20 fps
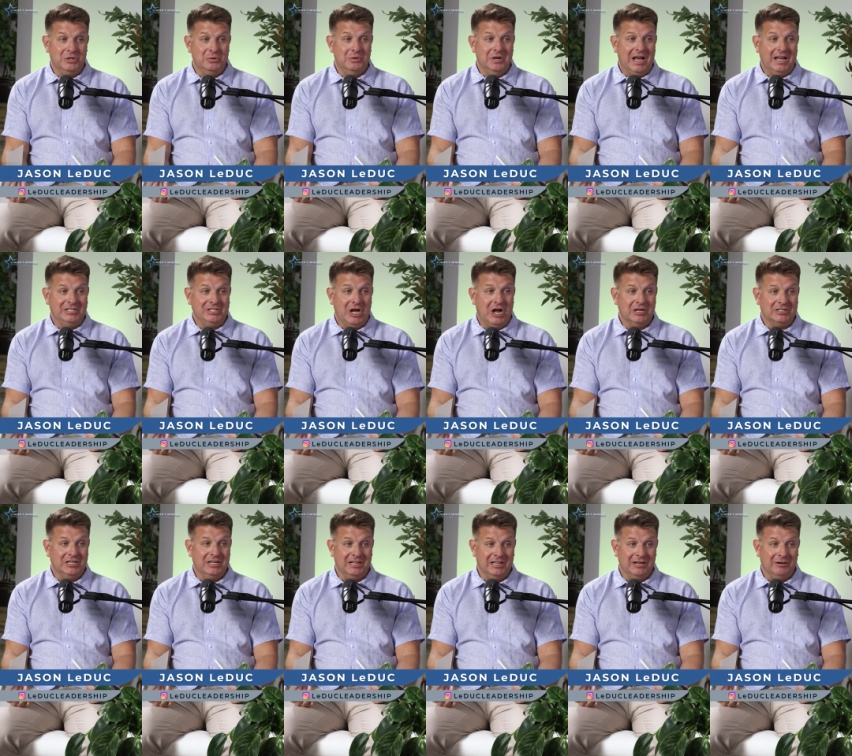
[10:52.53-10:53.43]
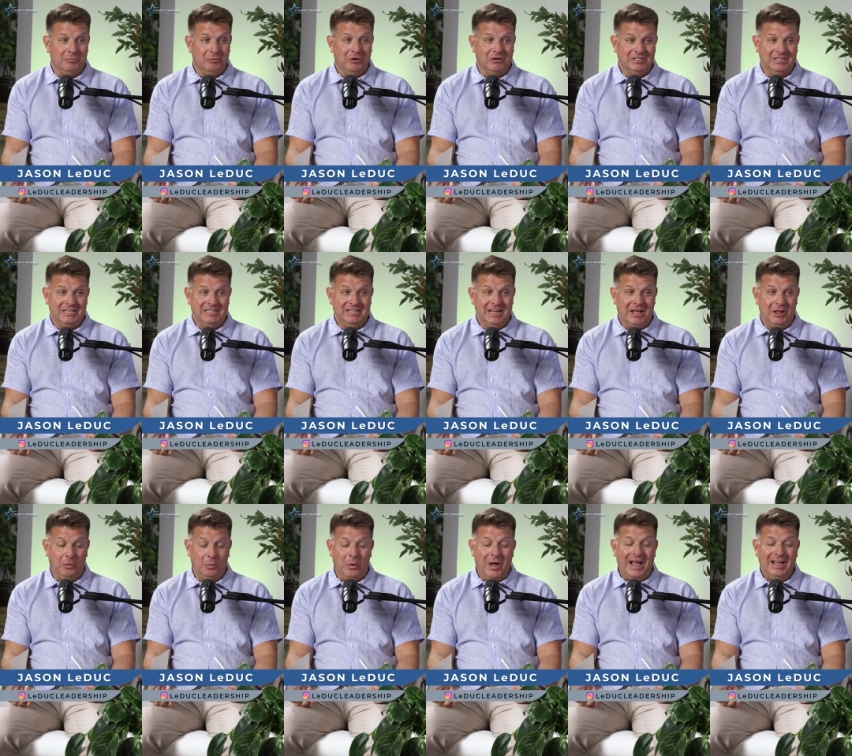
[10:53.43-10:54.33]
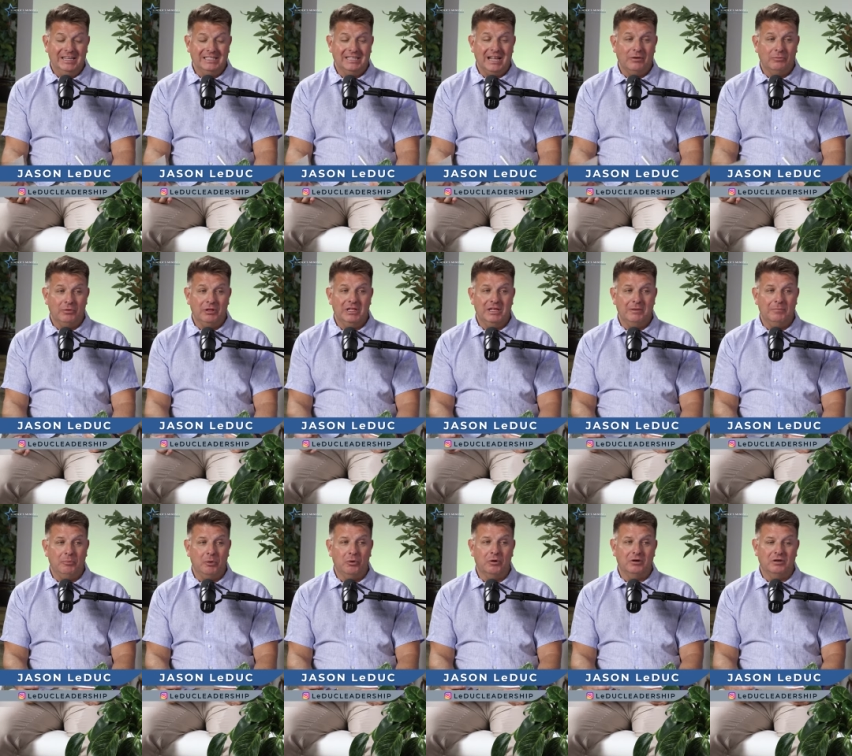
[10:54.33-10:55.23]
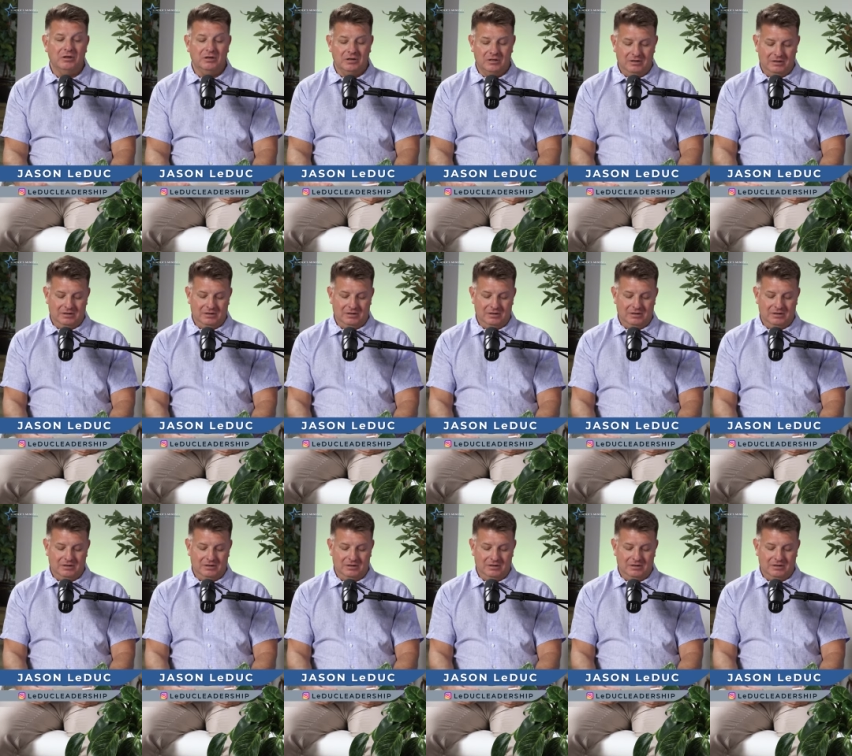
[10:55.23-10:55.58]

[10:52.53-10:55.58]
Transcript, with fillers: you and I talked in a little more detail. Why is that really important?